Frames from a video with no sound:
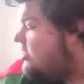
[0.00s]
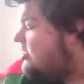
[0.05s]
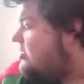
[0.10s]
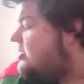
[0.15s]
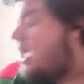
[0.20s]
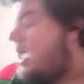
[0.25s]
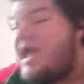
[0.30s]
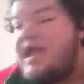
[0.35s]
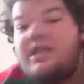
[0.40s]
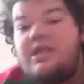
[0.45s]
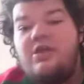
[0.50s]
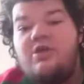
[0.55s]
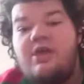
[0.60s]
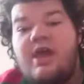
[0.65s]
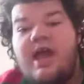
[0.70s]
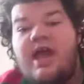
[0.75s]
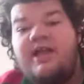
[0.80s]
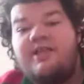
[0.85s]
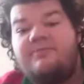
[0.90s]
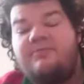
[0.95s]
thank you
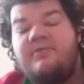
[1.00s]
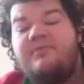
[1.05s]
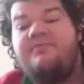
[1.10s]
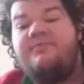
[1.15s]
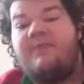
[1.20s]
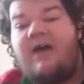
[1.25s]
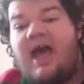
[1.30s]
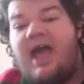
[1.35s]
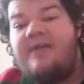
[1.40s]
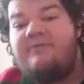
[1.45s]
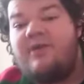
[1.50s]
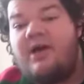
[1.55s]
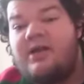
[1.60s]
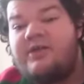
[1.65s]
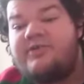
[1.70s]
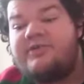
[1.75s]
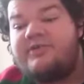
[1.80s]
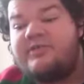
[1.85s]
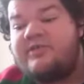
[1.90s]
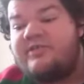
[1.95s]
guys for 500